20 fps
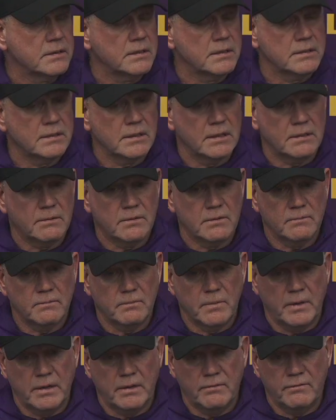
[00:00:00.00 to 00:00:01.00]
I think
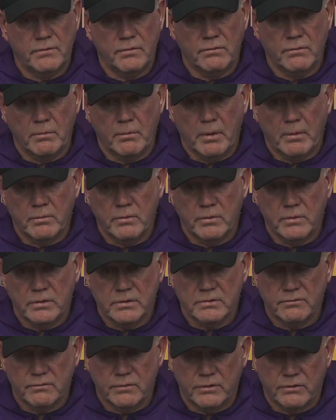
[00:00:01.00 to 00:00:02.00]
many of you remember
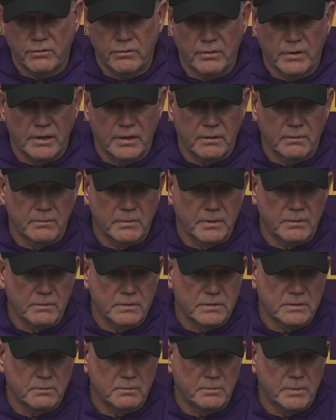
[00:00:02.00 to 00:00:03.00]
us recruiting him. He
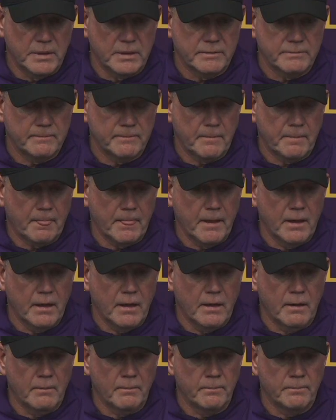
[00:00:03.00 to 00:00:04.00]
was a bit,
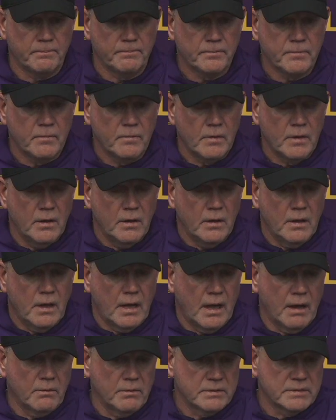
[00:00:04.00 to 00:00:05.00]

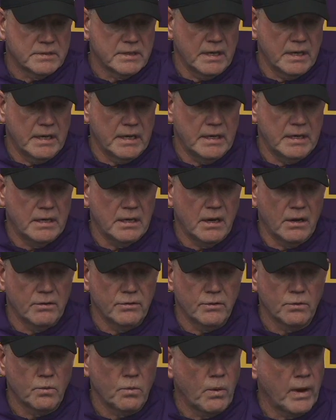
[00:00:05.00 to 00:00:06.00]
I would say,
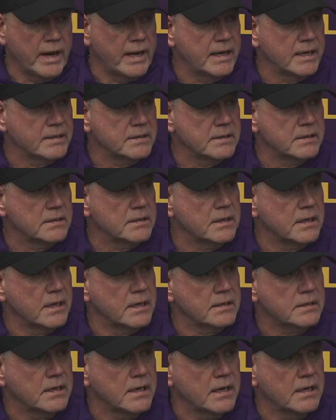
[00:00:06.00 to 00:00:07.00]
underweight
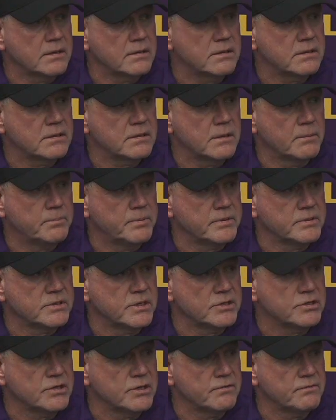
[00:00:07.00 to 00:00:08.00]
at the
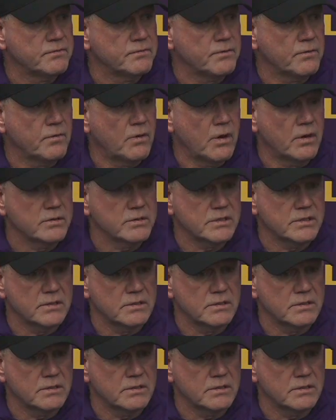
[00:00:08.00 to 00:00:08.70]
position for us.